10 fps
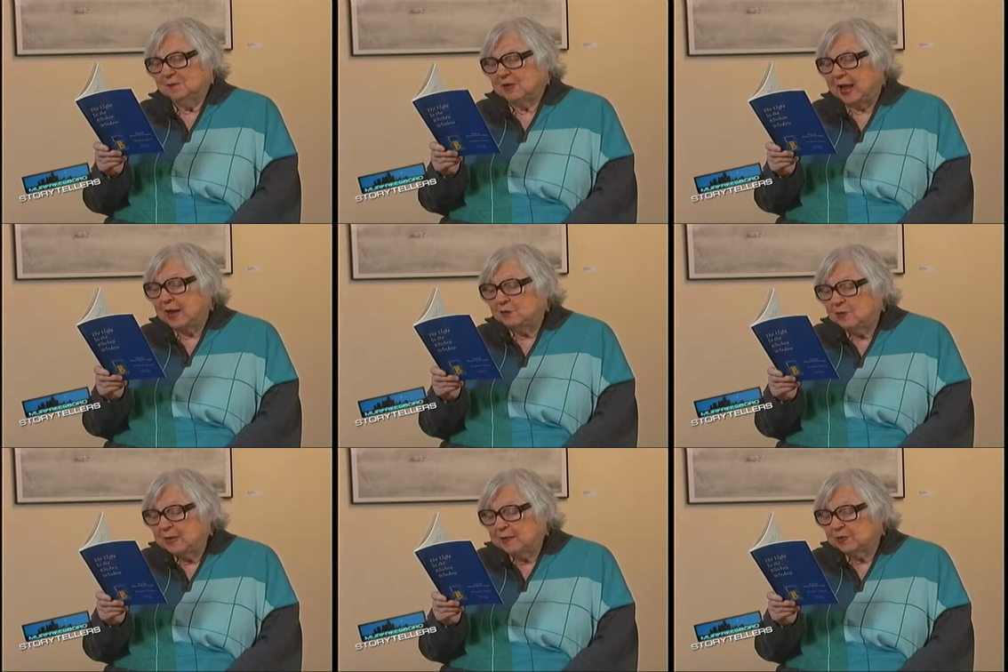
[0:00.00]
But I
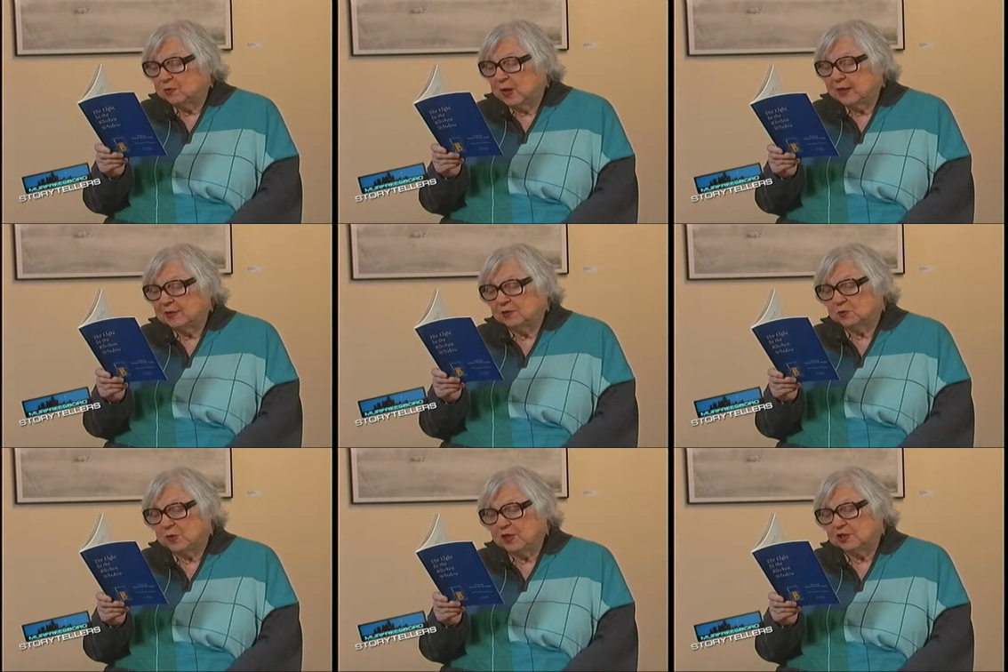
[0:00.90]
remember riding
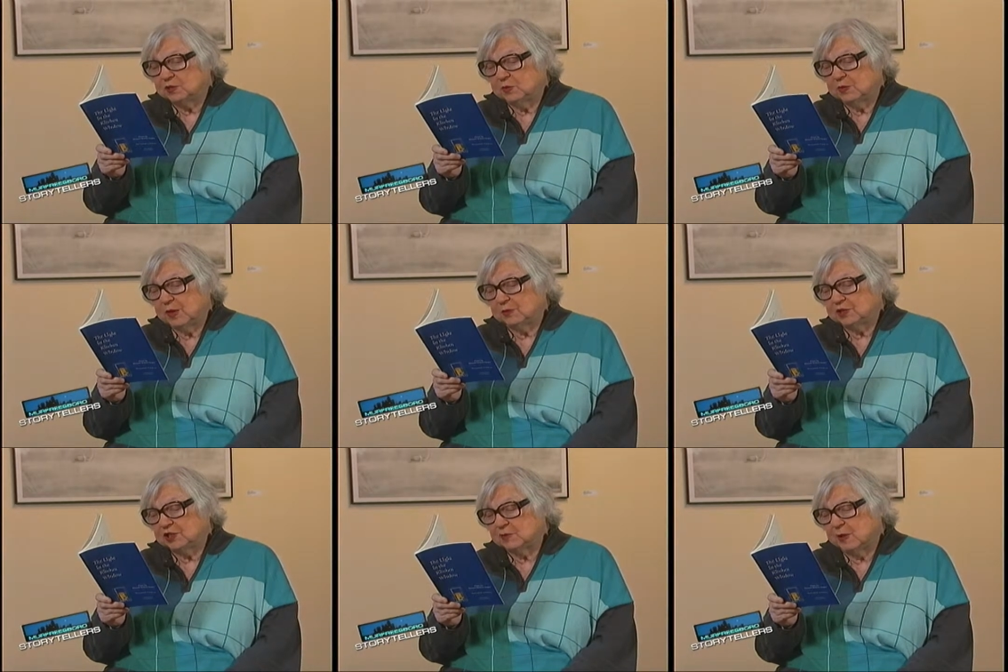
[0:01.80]
the rails when I
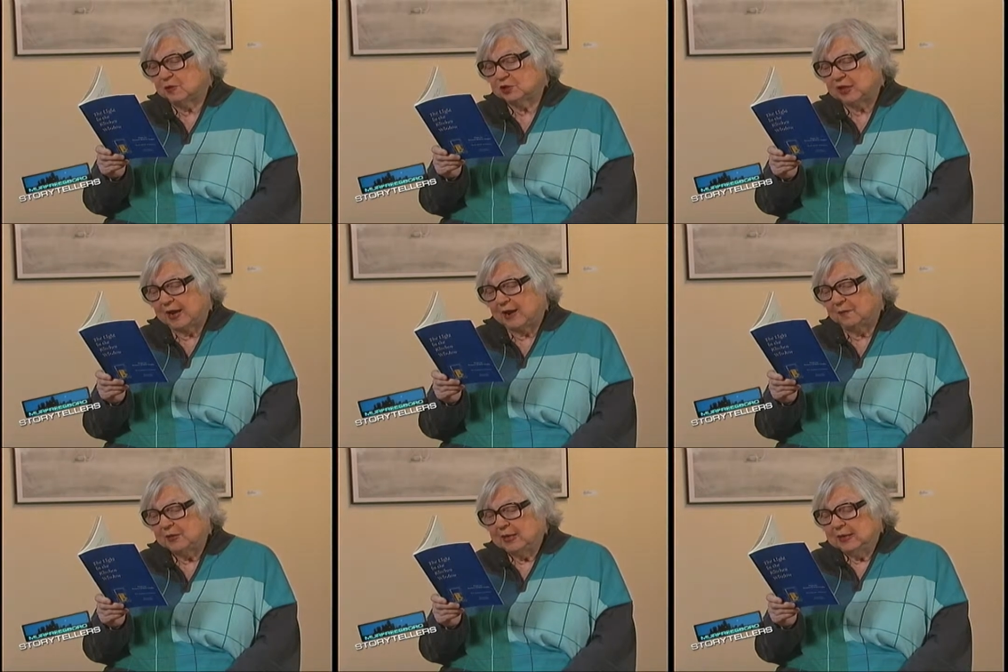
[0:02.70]
was a small
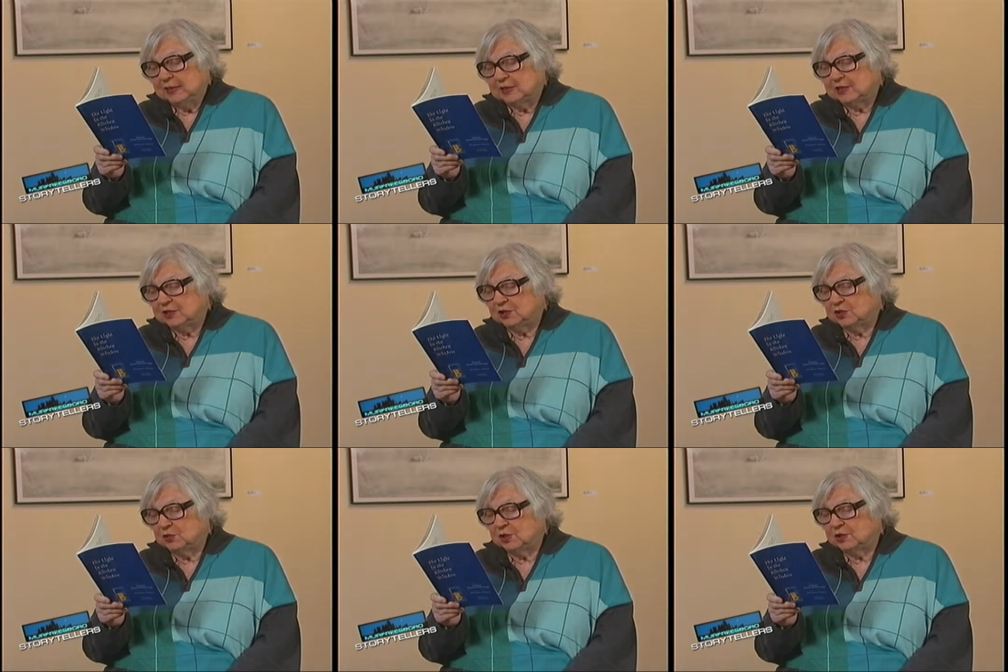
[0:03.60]
child, listening
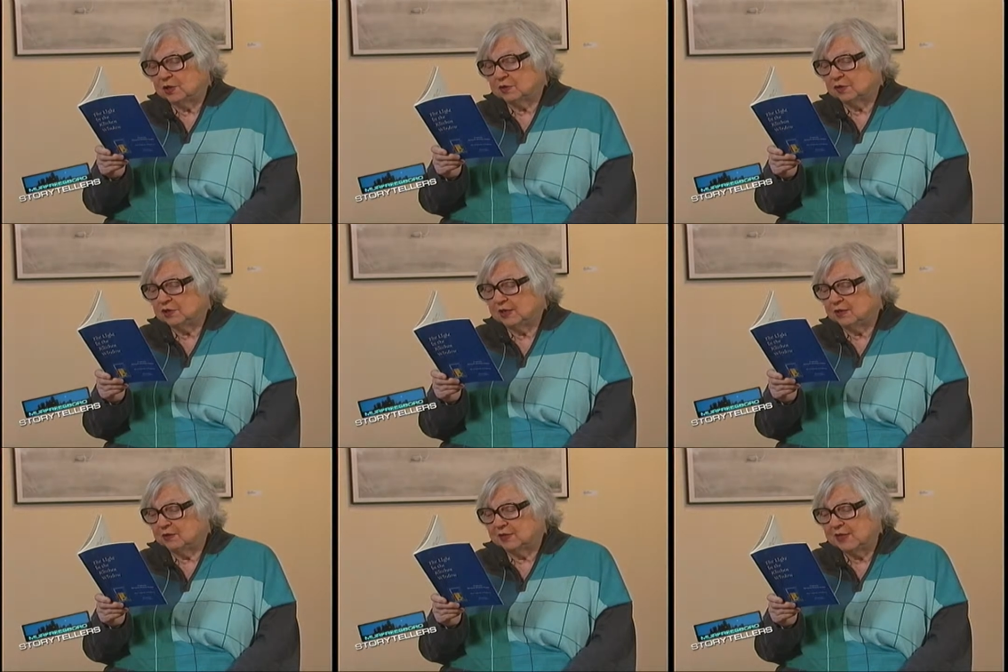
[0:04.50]
to conductors
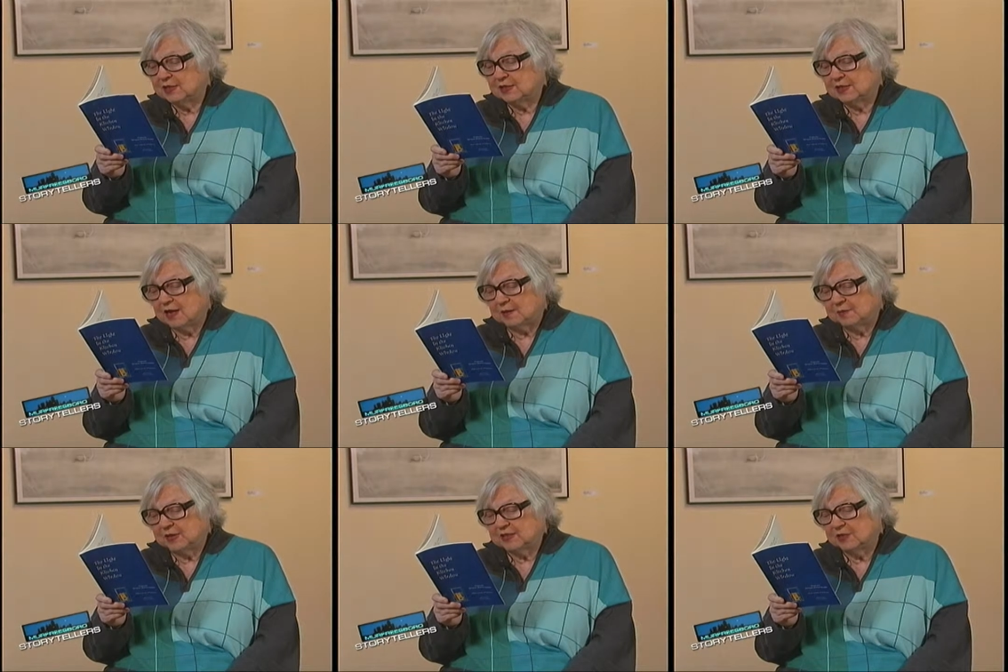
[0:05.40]
yell, next
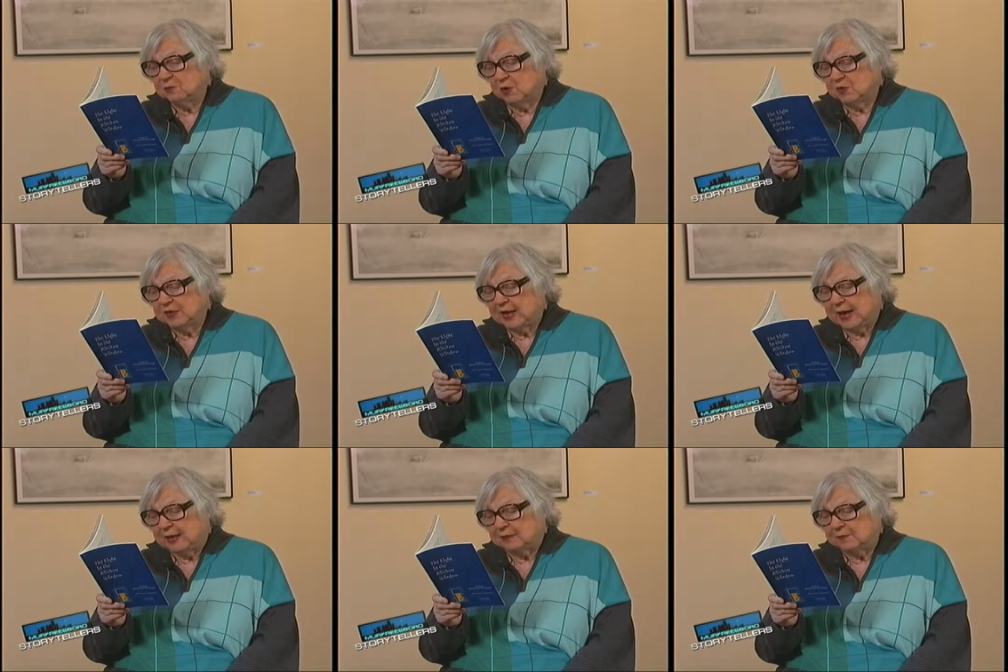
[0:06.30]
stop, as they walked the
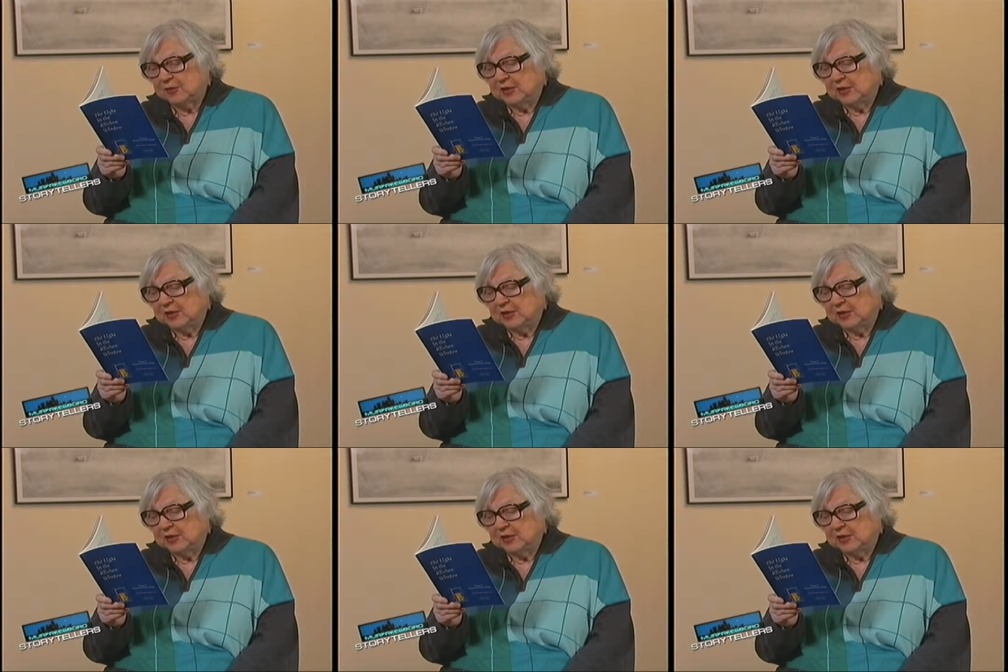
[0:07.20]
aisle.